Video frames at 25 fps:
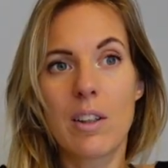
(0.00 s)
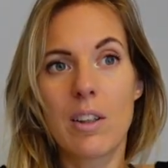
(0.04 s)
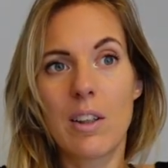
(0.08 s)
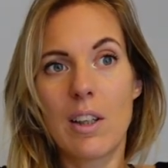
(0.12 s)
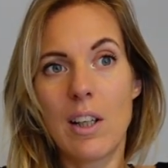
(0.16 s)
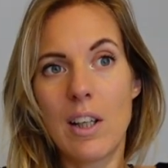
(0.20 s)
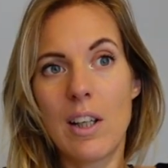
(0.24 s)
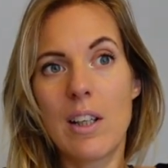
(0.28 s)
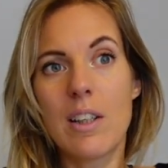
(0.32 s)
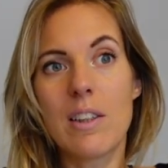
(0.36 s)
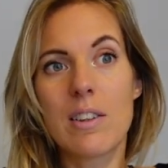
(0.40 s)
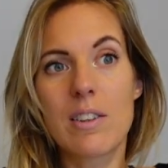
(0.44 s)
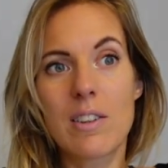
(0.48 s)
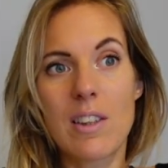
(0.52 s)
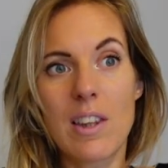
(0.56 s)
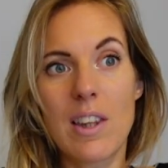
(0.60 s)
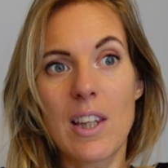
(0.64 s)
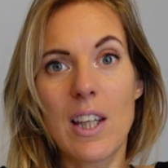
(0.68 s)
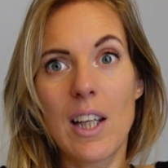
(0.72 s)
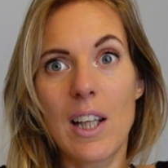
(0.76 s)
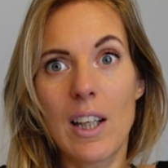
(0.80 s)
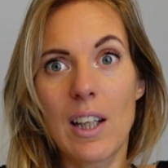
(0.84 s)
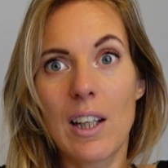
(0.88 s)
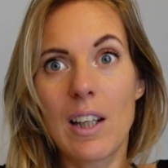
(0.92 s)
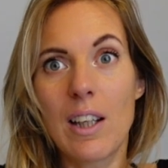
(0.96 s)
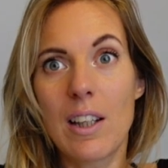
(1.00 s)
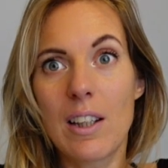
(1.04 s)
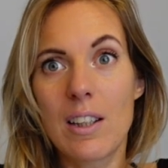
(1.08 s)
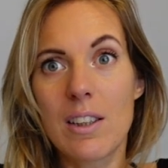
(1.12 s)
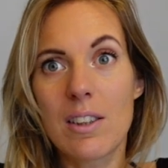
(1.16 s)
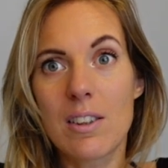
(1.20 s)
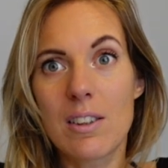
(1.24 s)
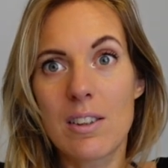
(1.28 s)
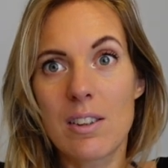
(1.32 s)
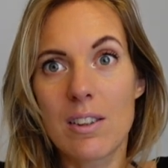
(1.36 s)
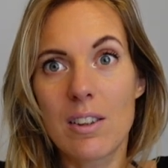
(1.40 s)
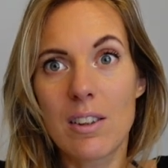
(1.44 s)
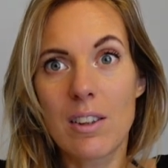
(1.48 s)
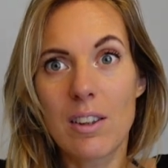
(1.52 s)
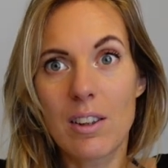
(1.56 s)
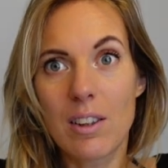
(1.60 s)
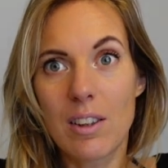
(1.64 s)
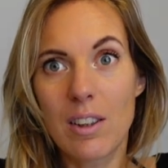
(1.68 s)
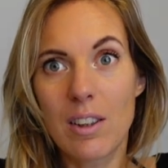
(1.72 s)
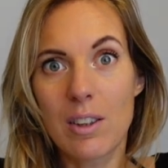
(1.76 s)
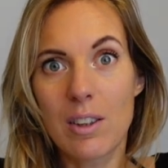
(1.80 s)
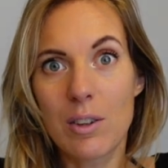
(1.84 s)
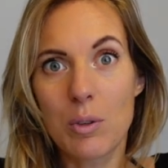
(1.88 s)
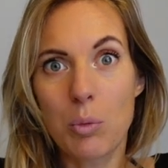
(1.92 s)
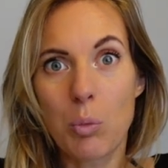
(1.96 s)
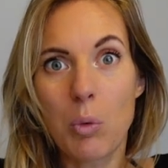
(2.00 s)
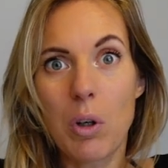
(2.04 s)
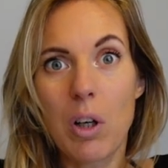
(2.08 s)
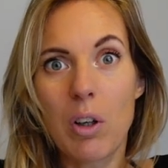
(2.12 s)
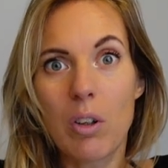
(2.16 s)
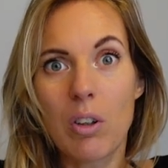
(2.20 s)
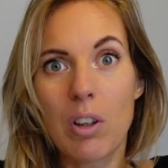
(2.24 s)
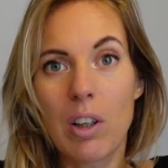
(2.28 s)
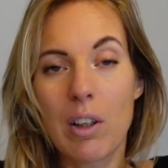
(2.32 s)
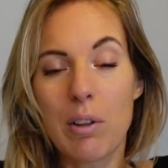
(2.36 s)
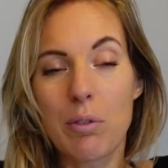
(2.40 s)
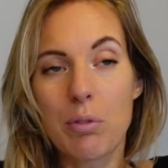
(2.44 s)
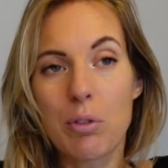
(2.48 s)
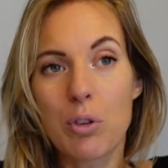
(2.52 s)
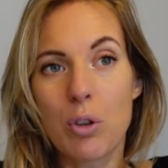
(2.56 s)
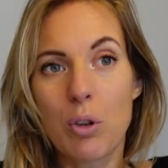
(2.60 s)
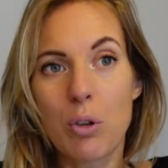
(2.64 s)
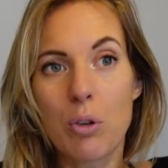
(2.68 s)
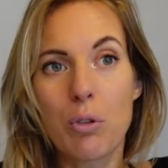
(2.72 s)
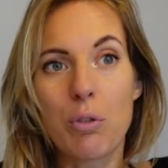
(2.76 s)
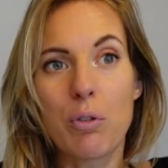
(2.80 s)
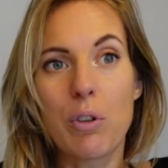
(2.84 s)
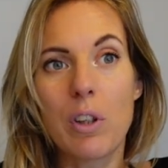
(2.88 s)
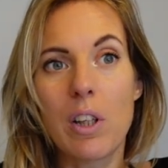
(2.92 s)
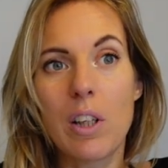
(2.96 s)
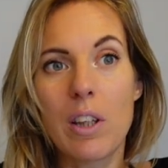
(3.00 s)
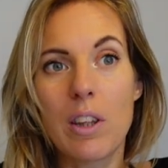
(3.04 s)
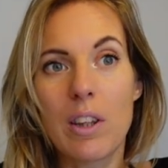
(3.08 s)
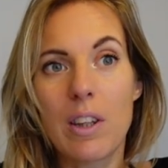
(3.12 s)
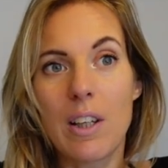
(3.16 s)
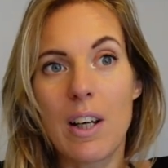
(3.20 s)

His thing is wildlife photography.